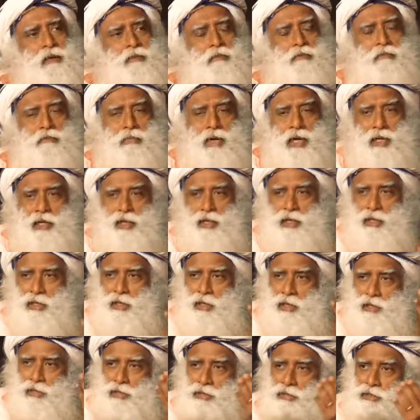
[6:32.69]
Many
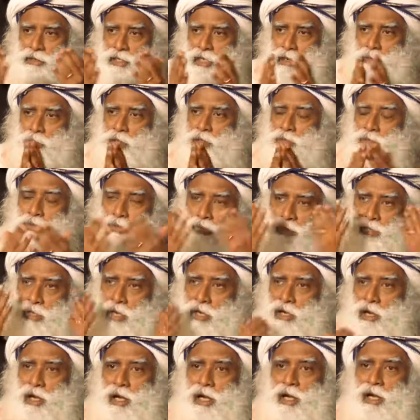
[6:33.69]
ladies coming,
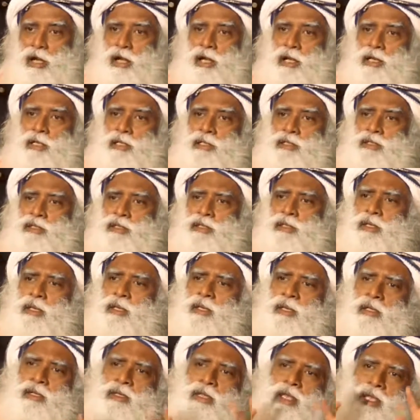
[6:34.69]
burqa-clad ladies,
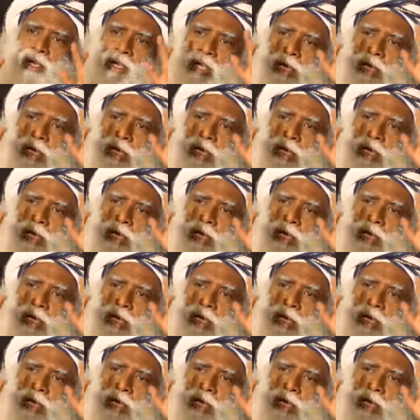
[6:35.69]
they